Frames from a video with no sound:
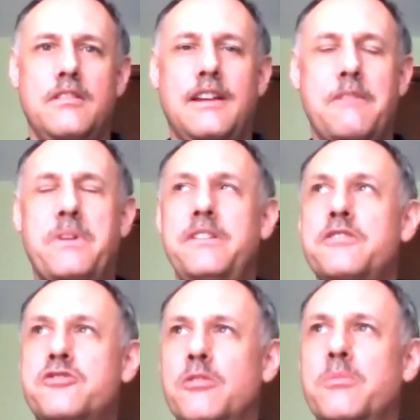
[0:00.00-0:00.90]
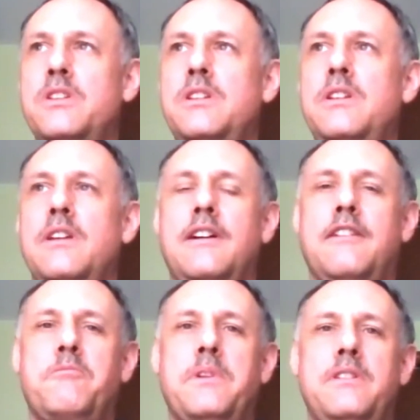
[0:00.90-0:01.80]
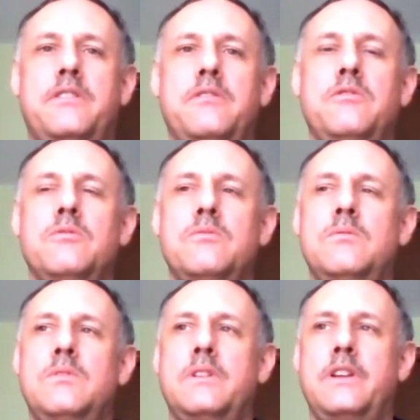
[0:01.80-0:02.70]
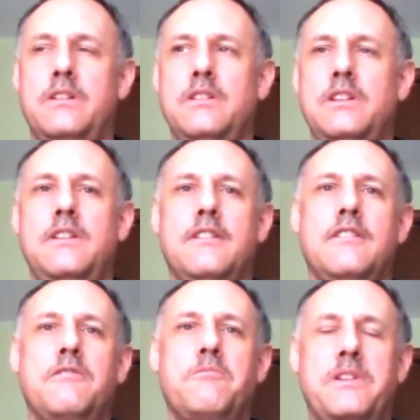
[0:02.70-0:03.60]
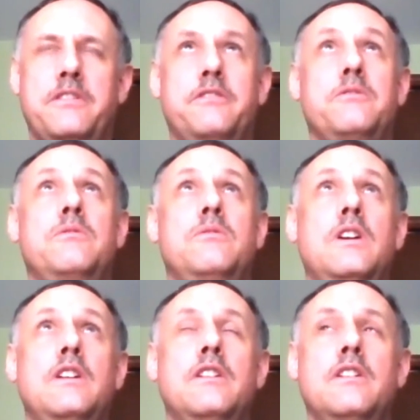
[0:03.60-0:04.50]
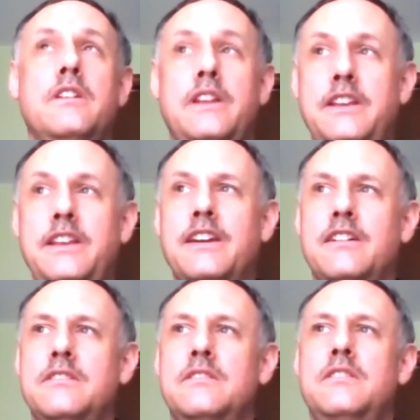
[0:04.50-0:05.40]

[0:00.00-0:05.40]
I've been to Germany. I've been to Italy. I've been to India.